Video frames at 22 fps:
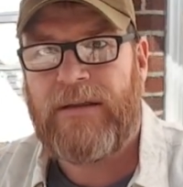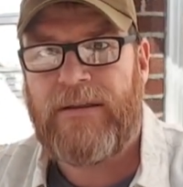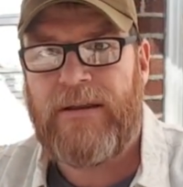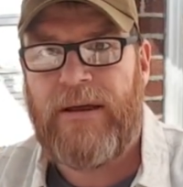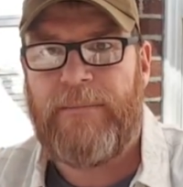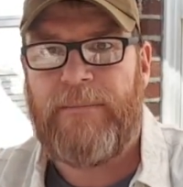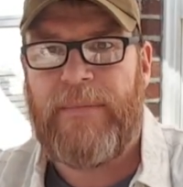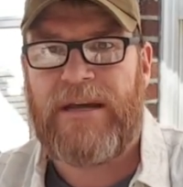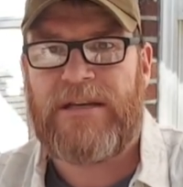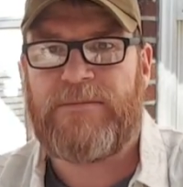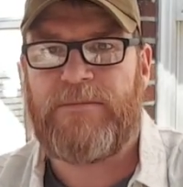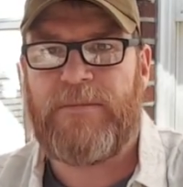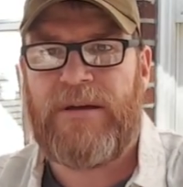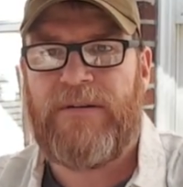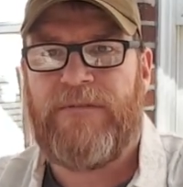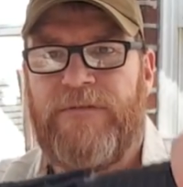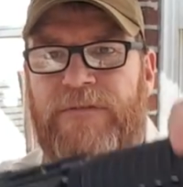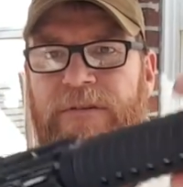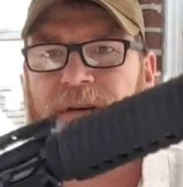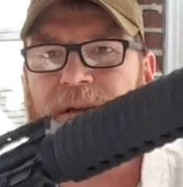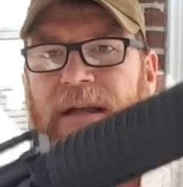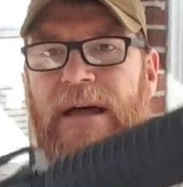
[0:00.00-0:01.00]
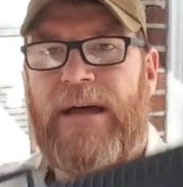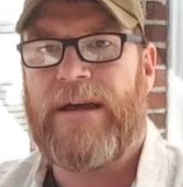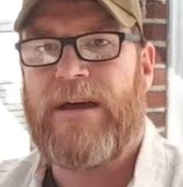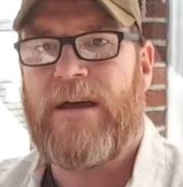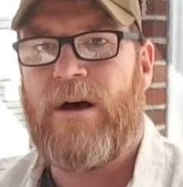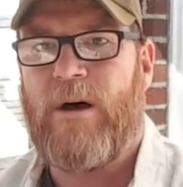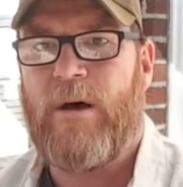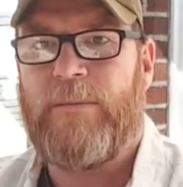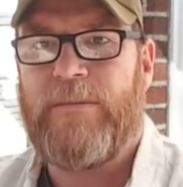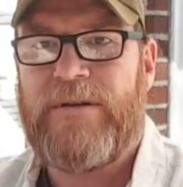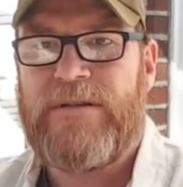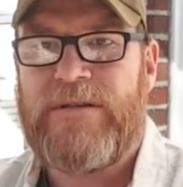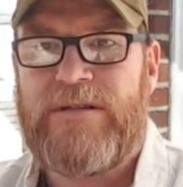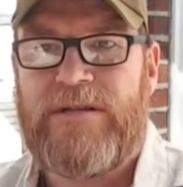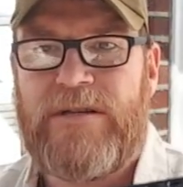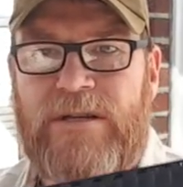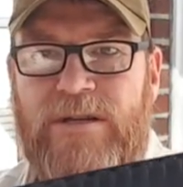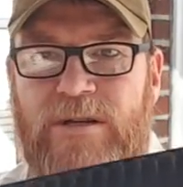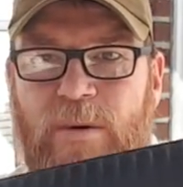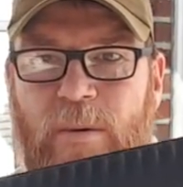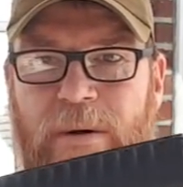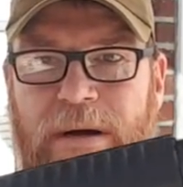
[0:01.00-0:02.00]
that makes me feel like home. This is
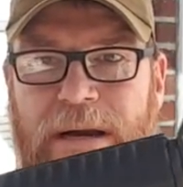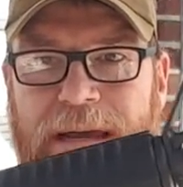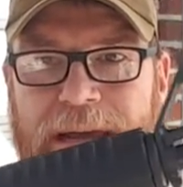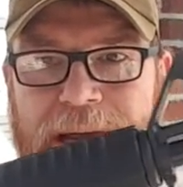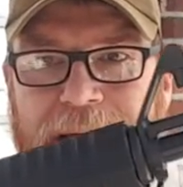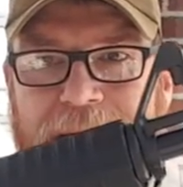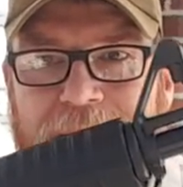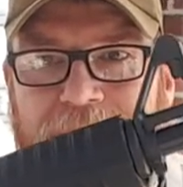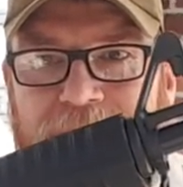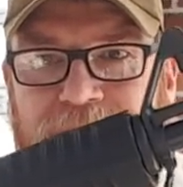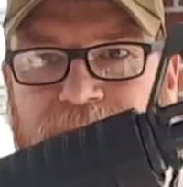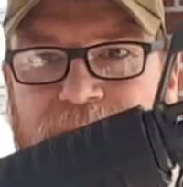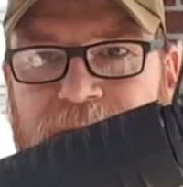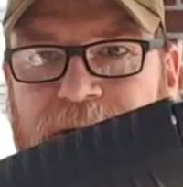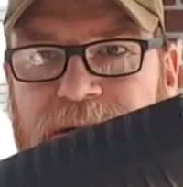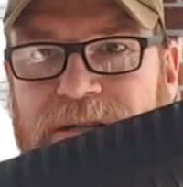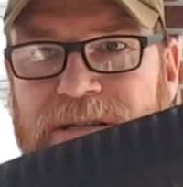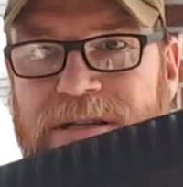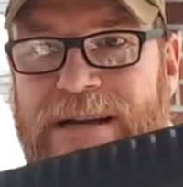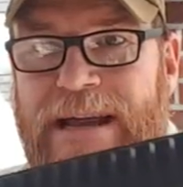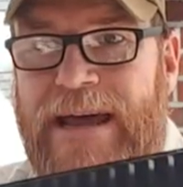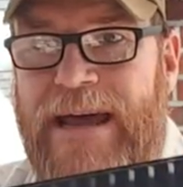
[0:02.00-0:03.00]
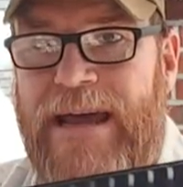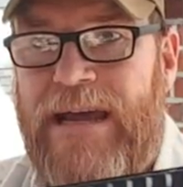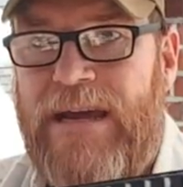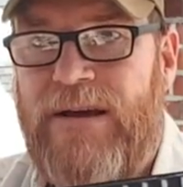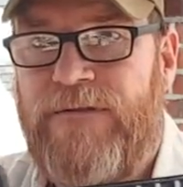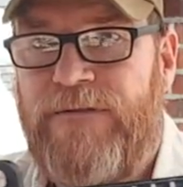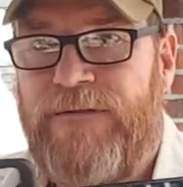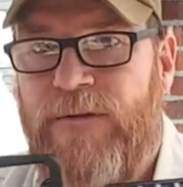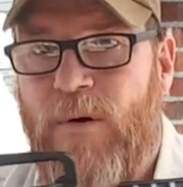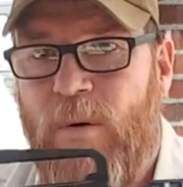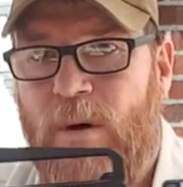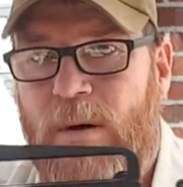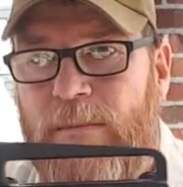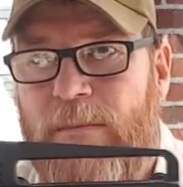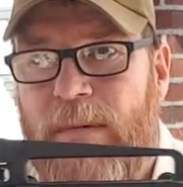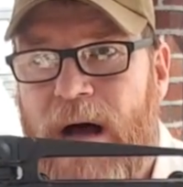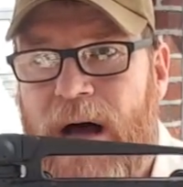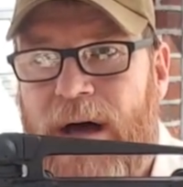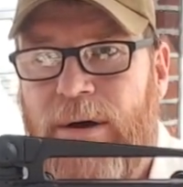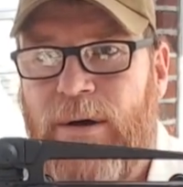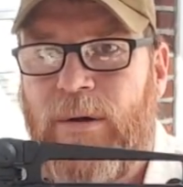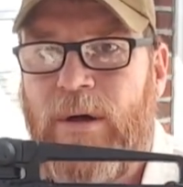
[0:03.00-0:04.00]
a 20-inch, this is an A4
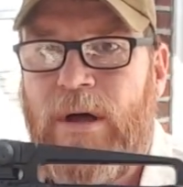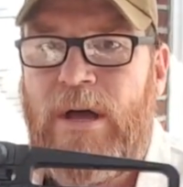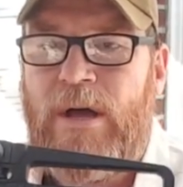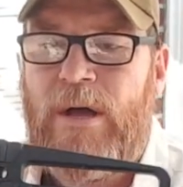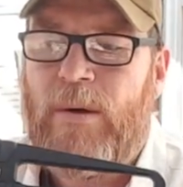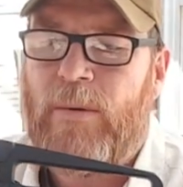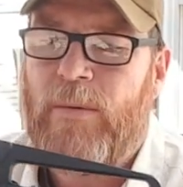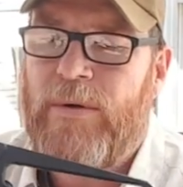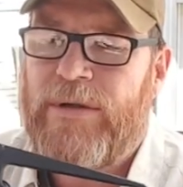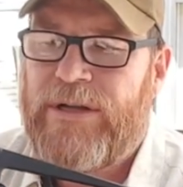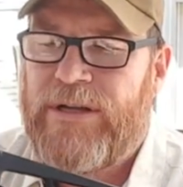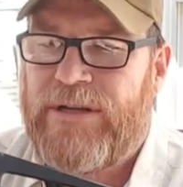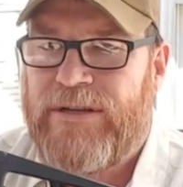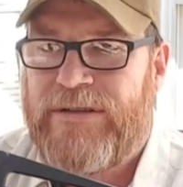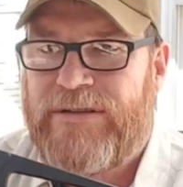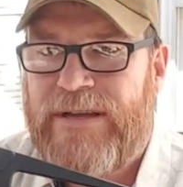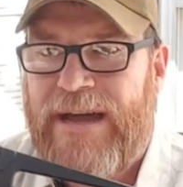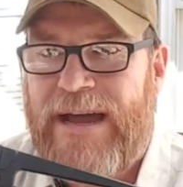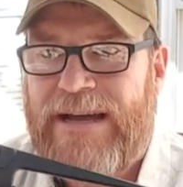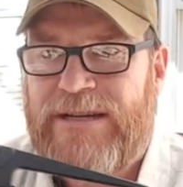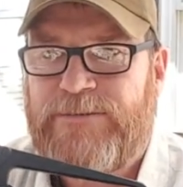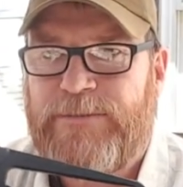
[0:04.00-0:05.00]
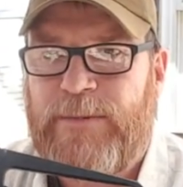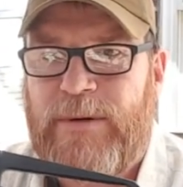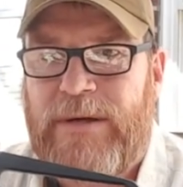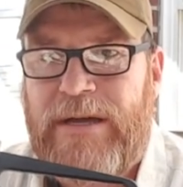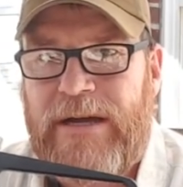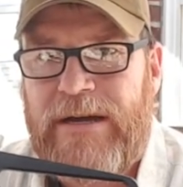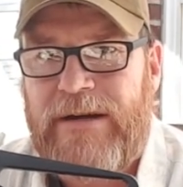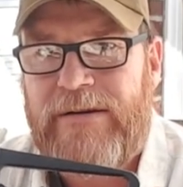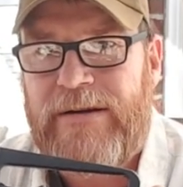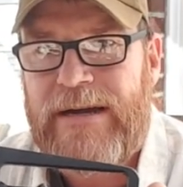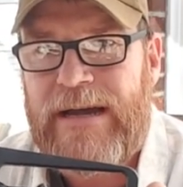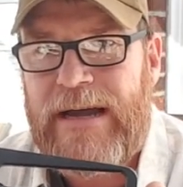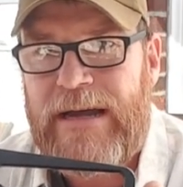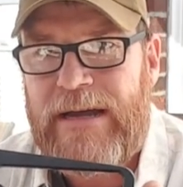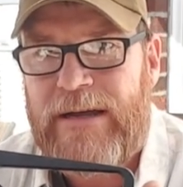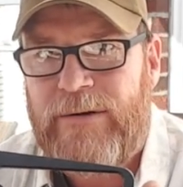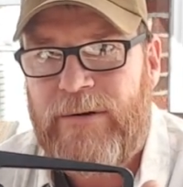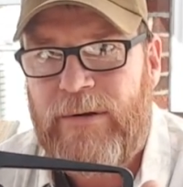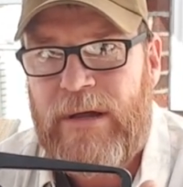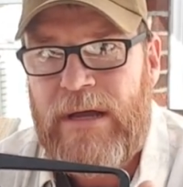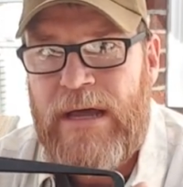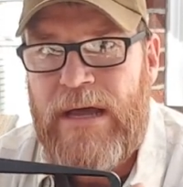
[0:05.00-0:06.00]
model with a detachable carry
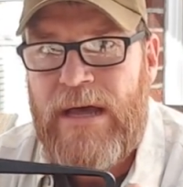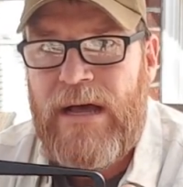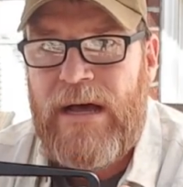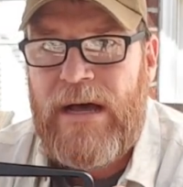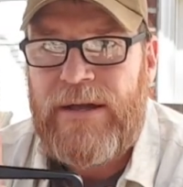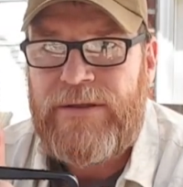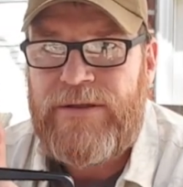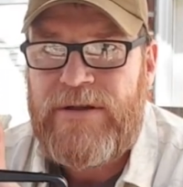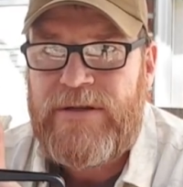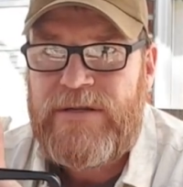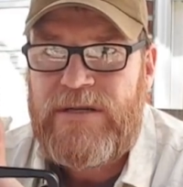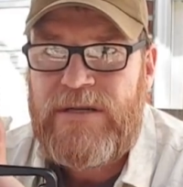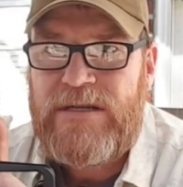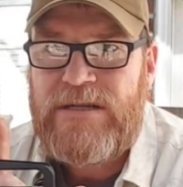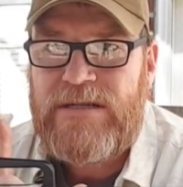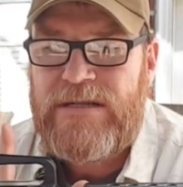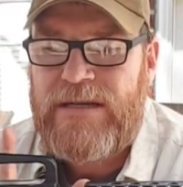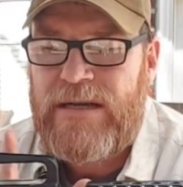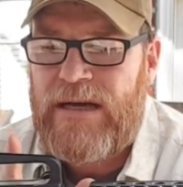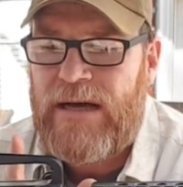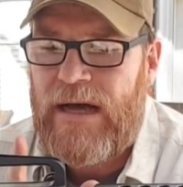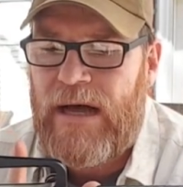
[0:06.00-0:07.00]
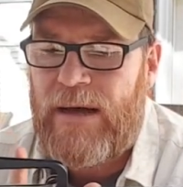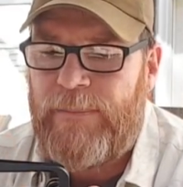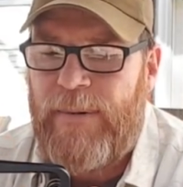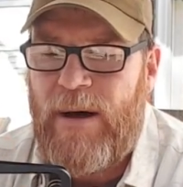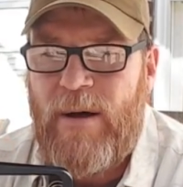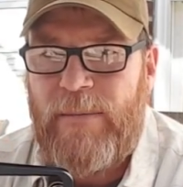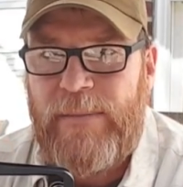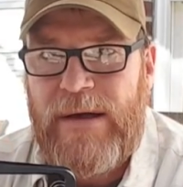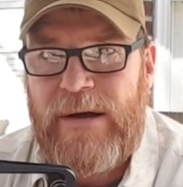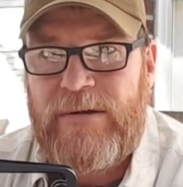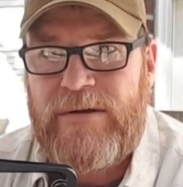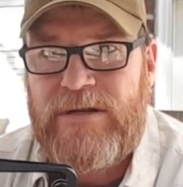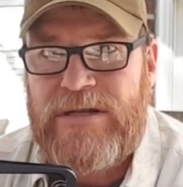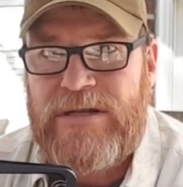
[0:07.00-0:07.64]
handle. This is a Palmetto